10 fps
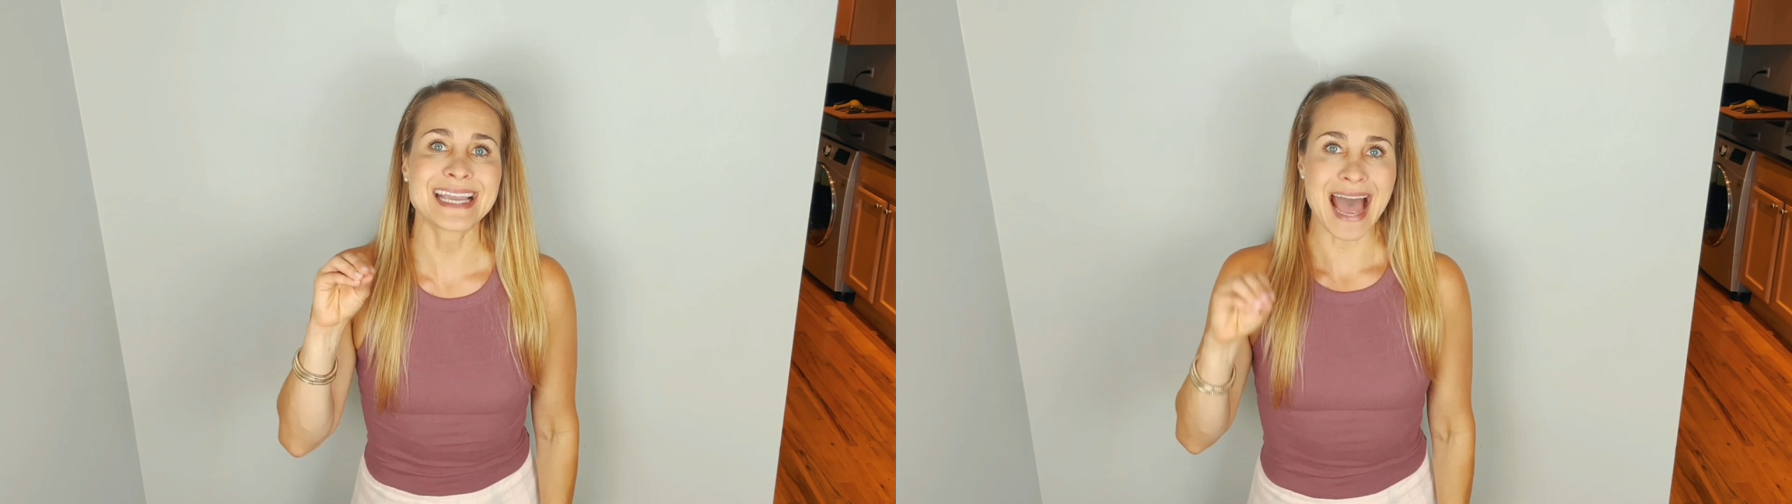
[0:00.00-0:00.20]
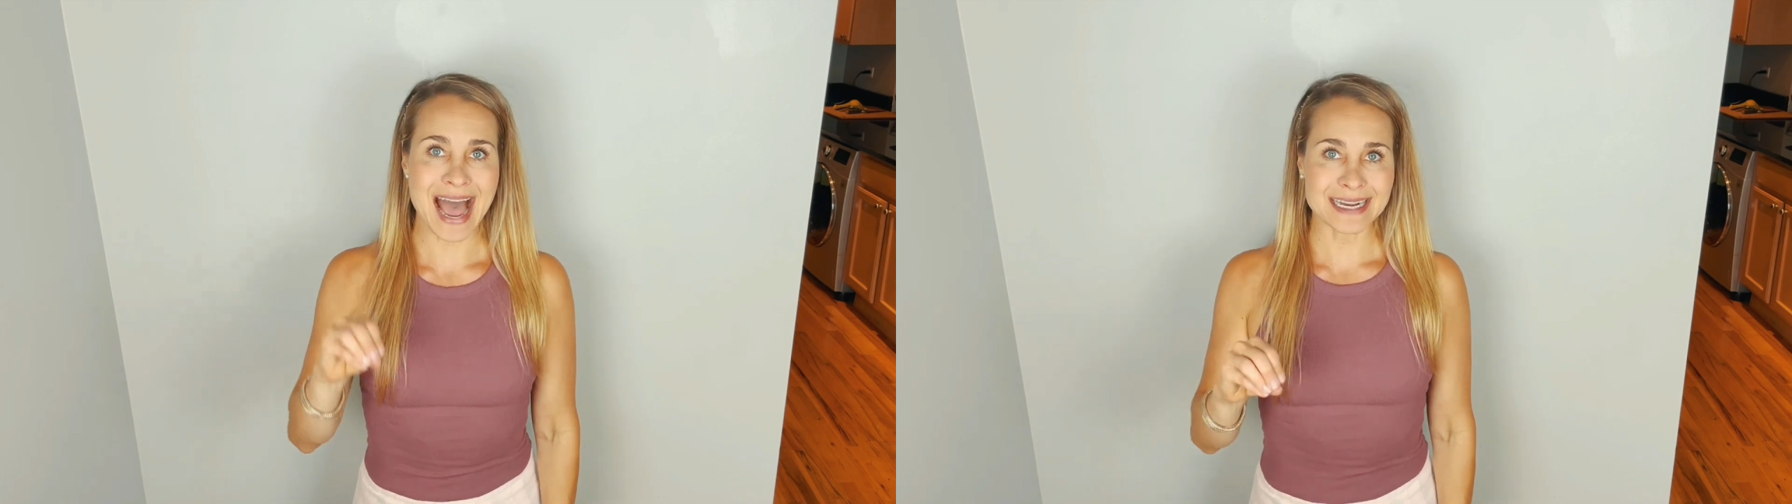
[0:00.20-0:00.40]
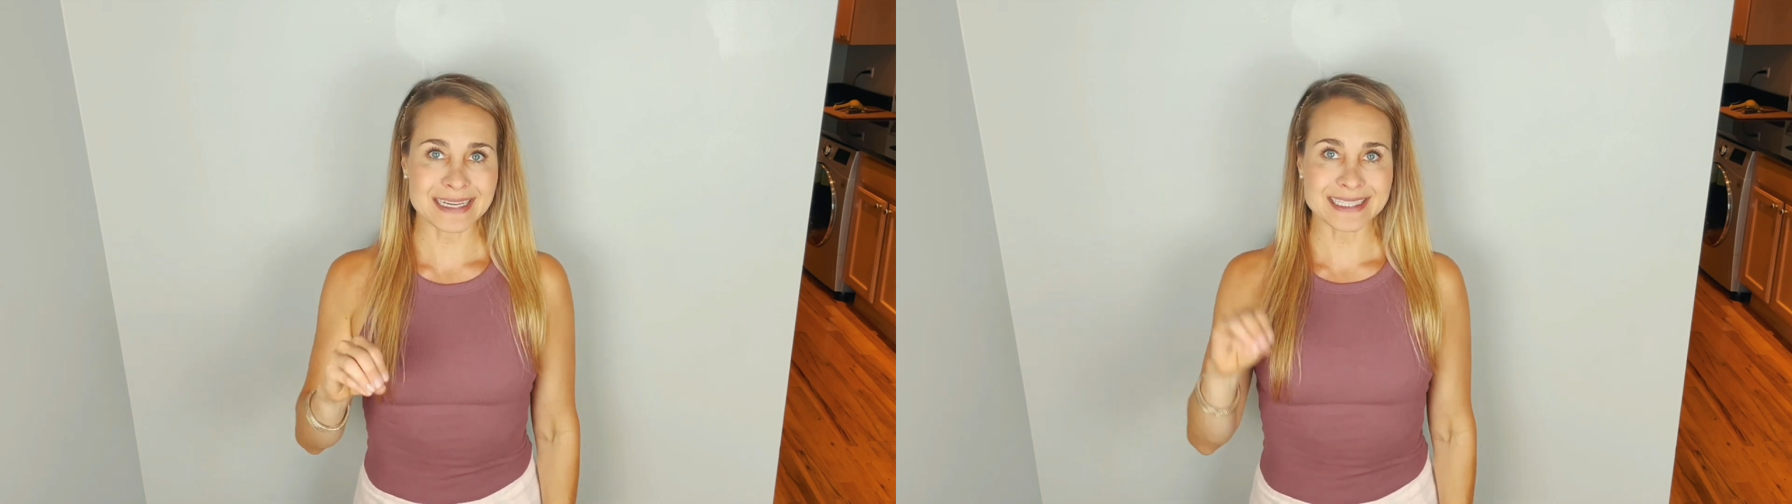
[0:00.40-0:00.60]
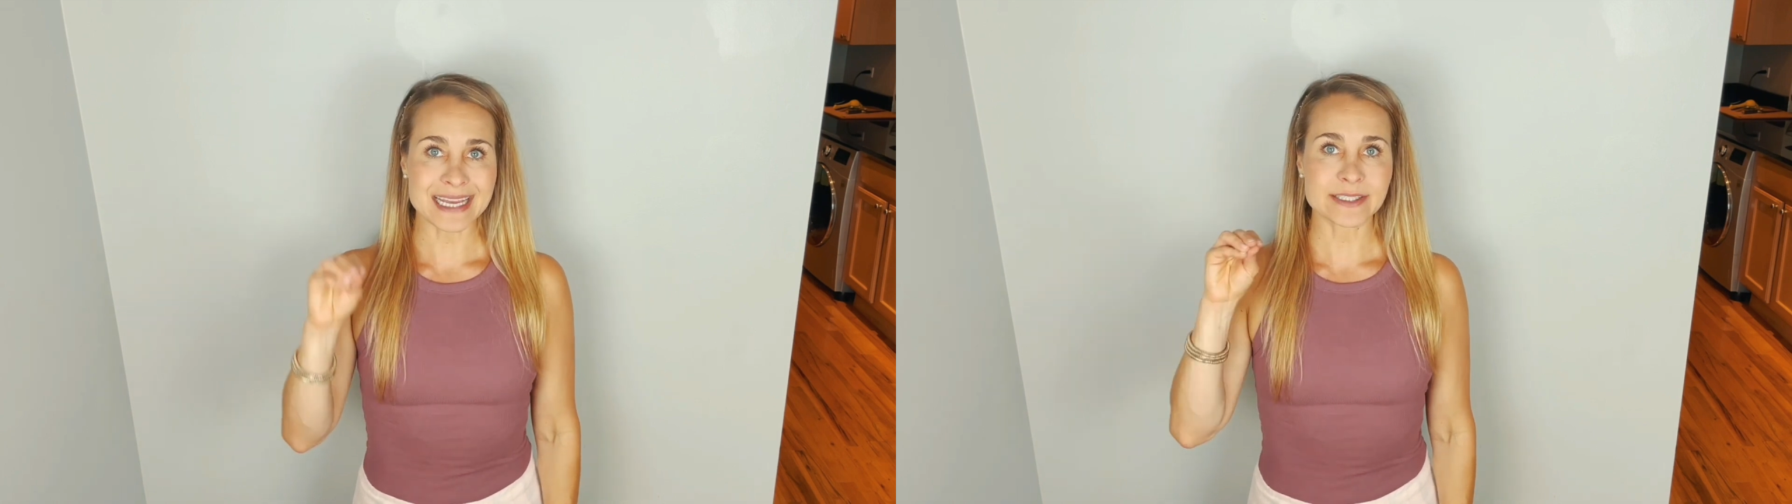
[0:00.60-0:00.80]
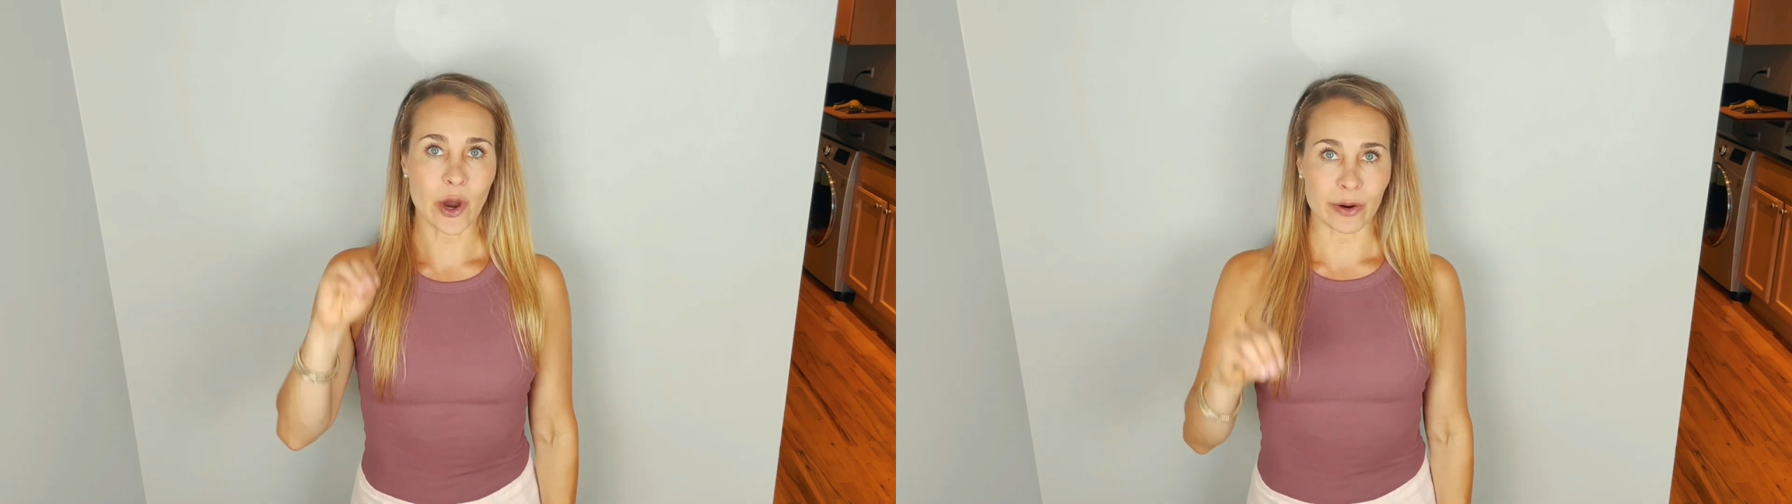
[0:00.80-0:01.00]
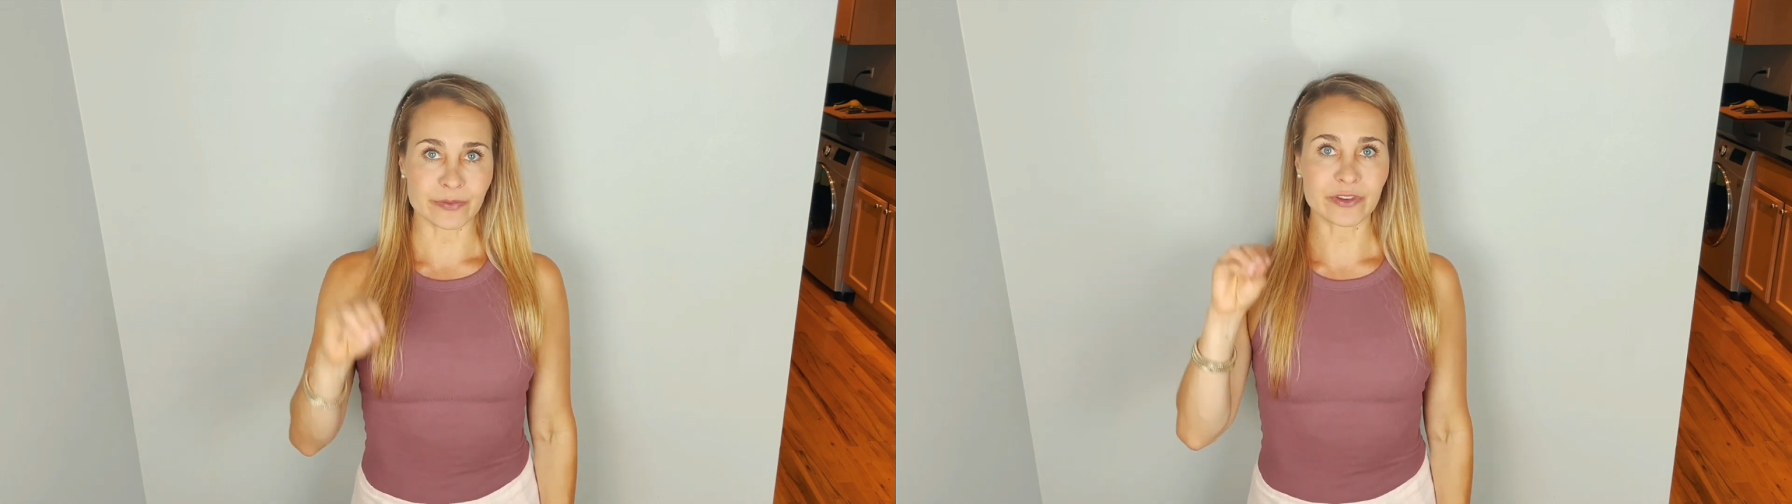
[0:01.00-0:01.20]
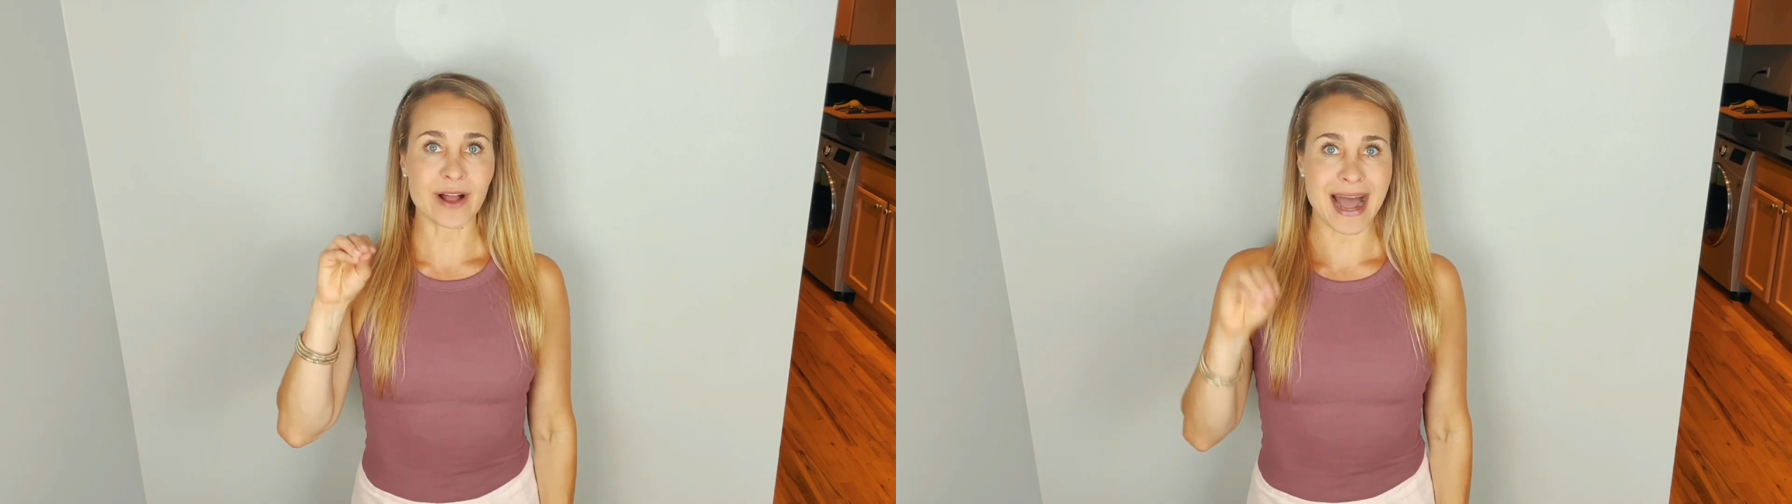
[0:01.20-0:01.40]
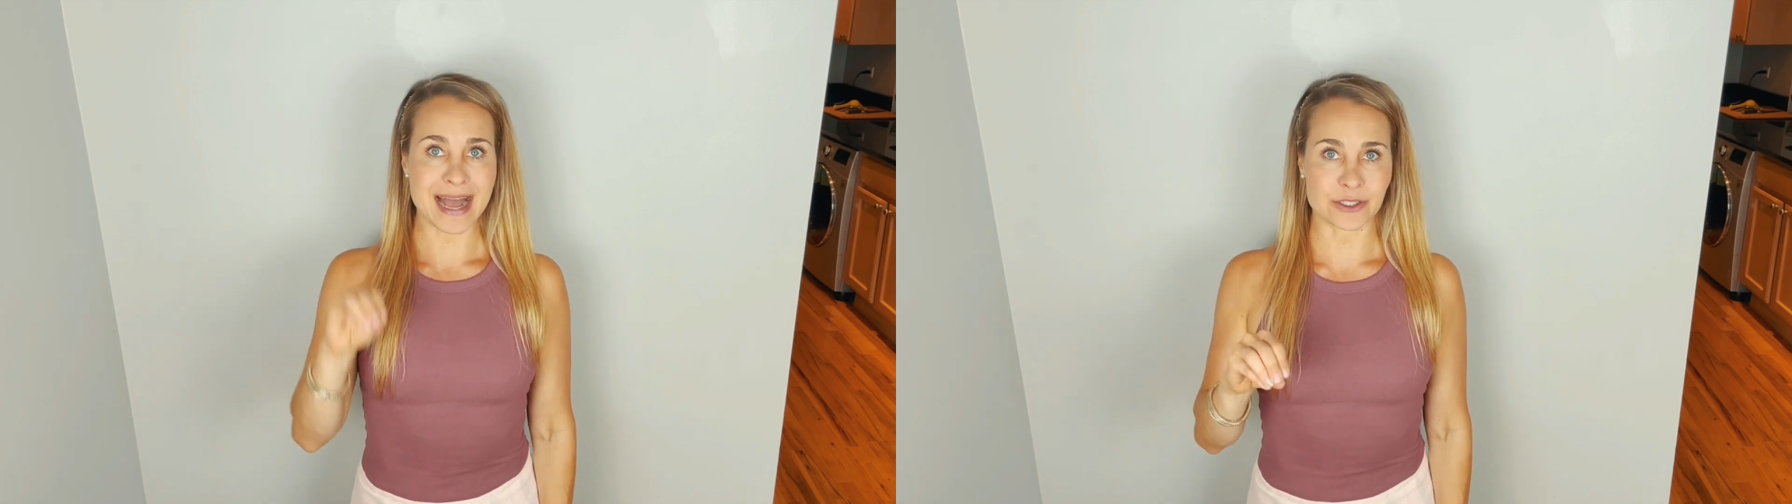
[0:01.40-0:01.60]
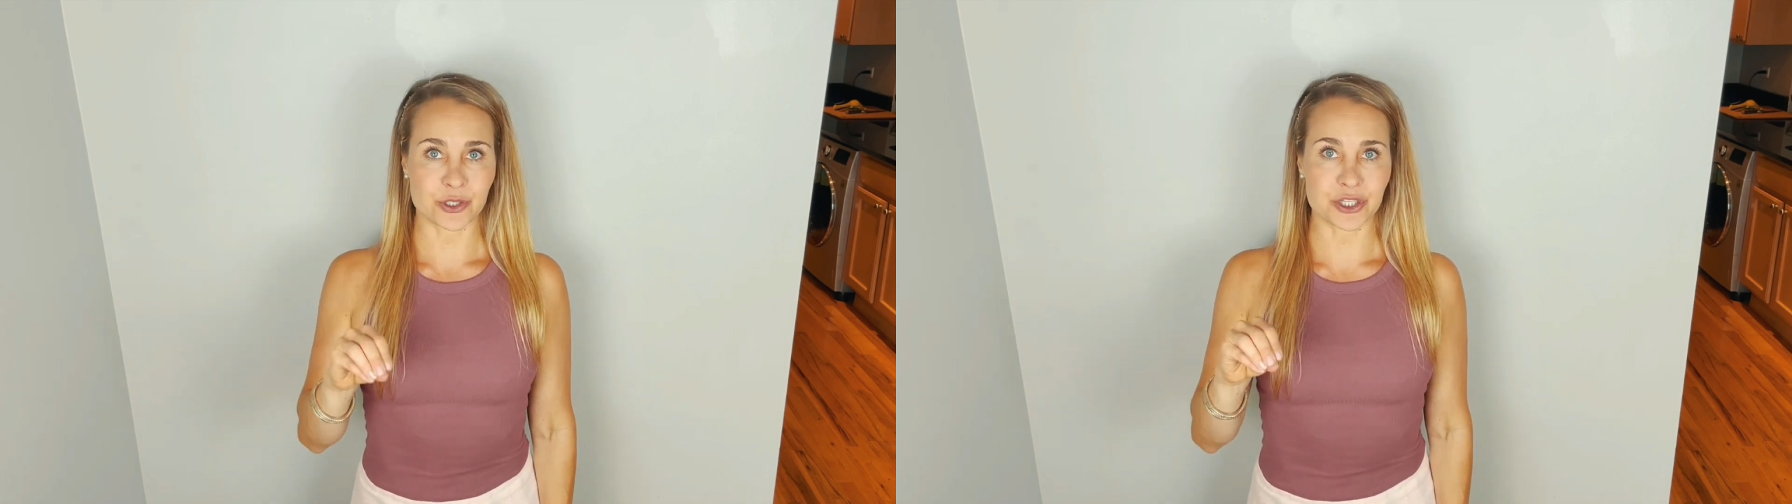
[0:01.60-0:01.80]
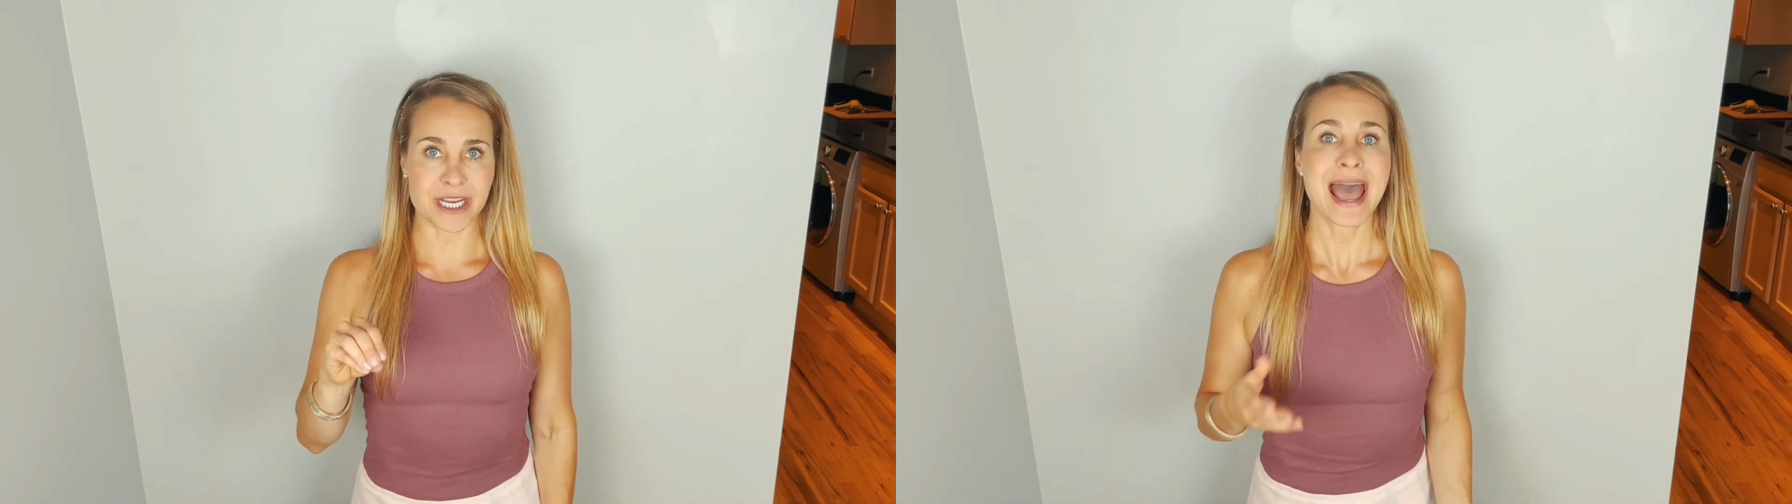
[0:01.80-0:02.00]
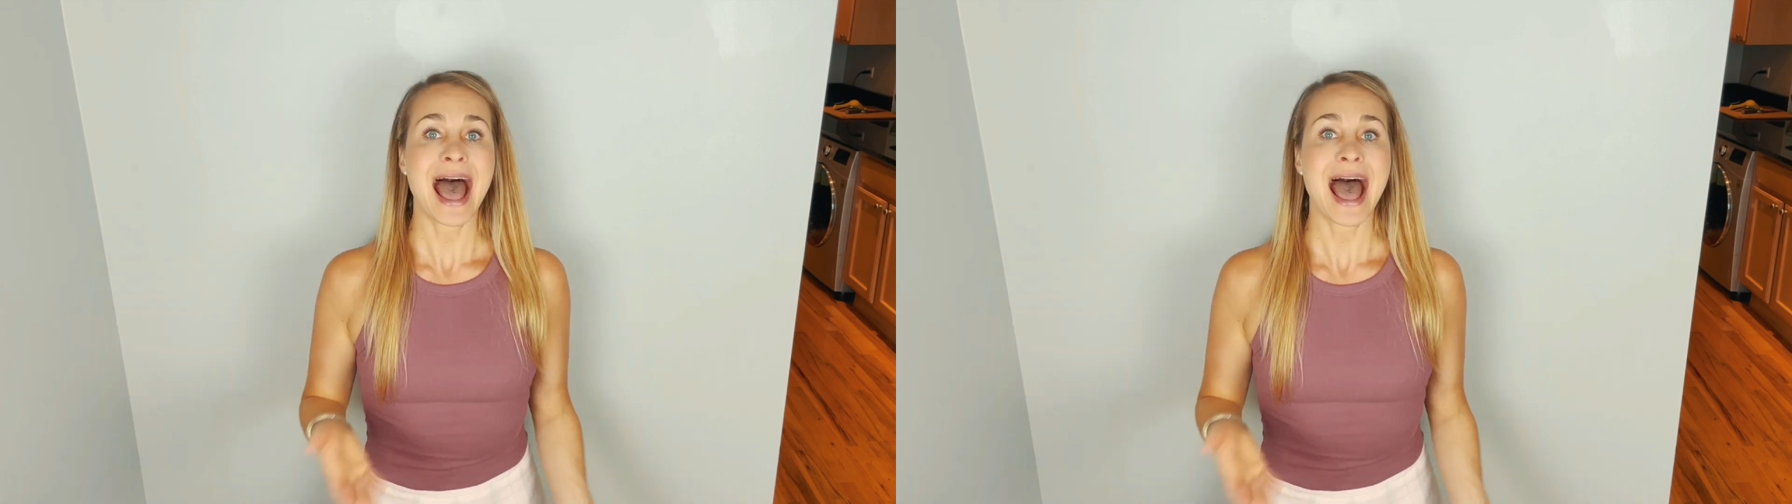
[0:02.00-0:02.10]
excess harmful estrogen